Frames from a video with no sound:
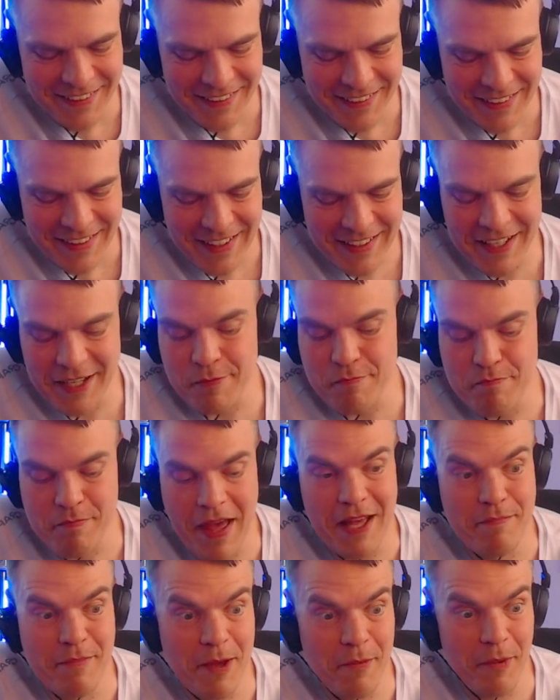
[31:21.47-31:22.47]
It didn't
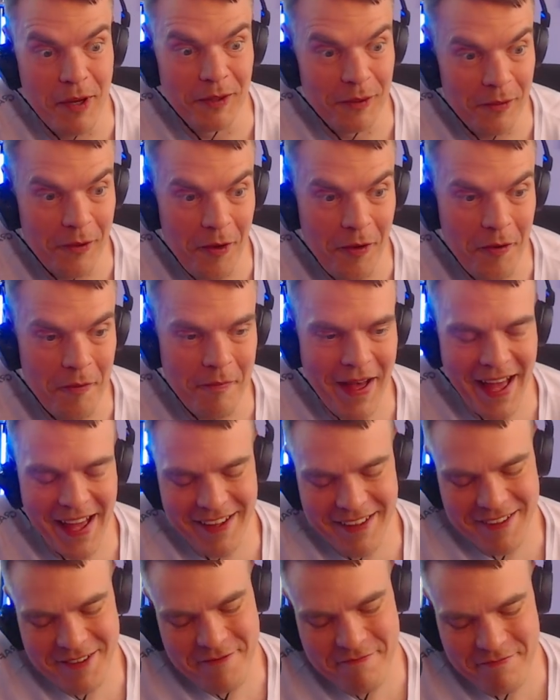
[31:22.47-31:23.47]
make me want to go
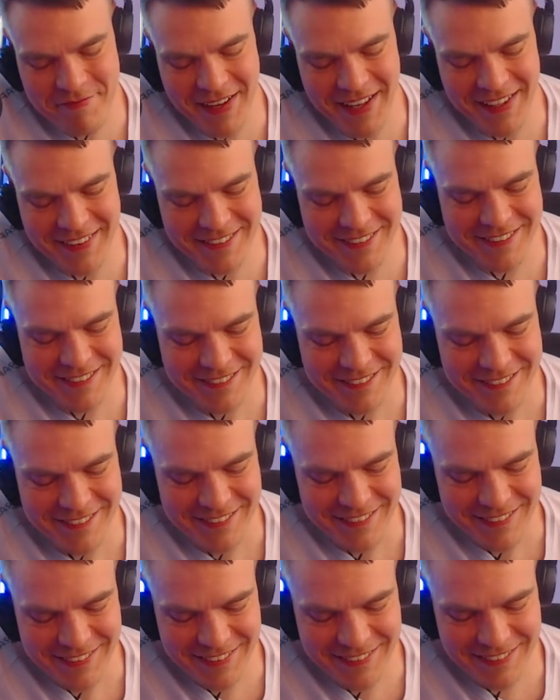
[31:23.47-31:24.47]
back, but
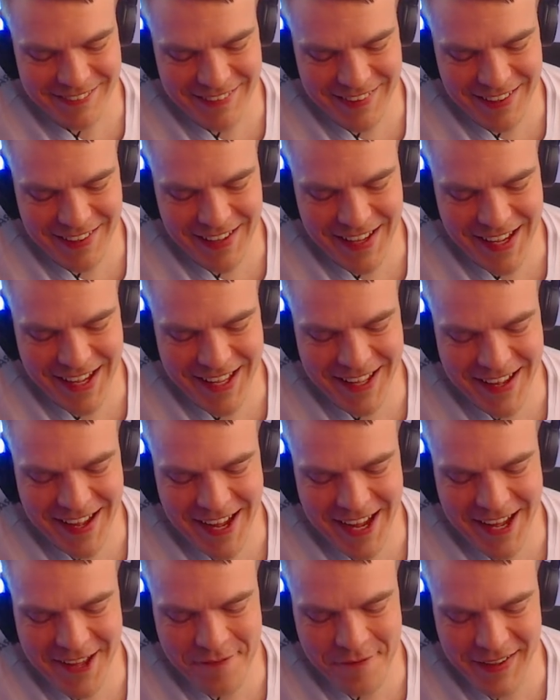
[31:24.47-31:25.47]

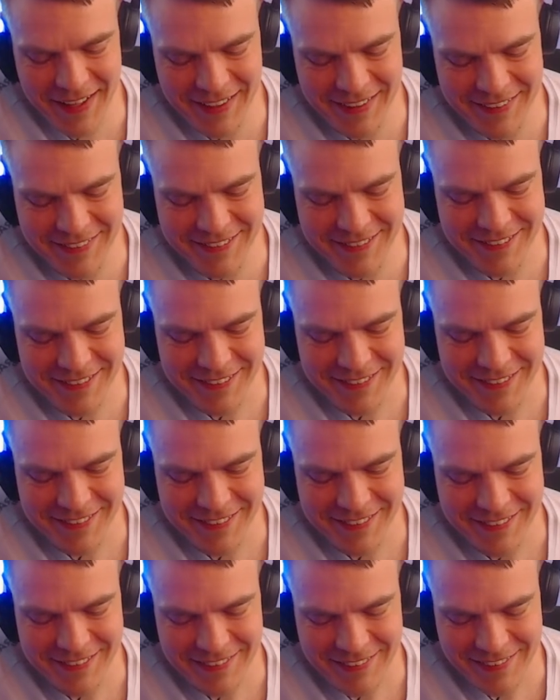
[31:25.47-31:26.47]
I felt
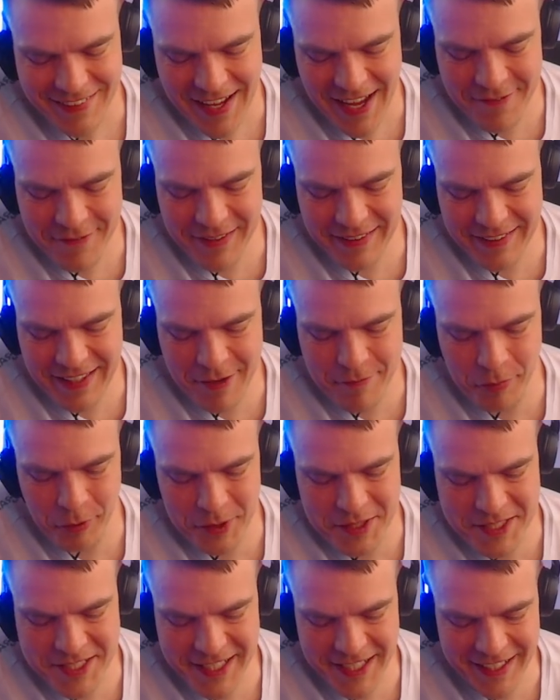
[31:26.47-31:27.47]

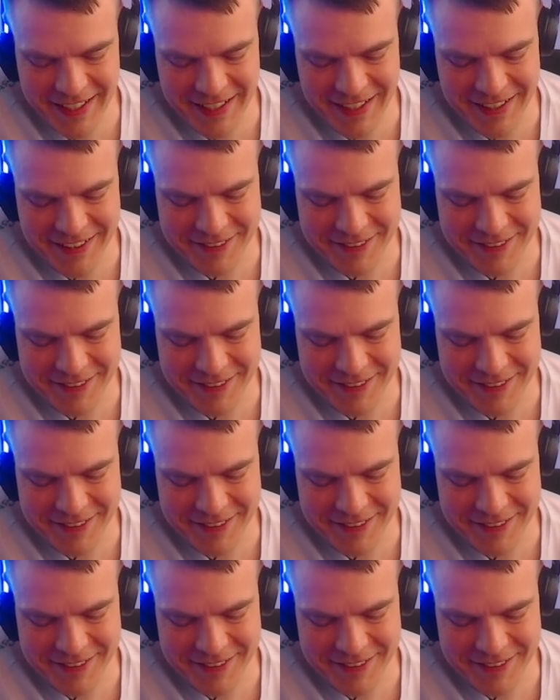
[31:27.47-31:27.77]
appreciated.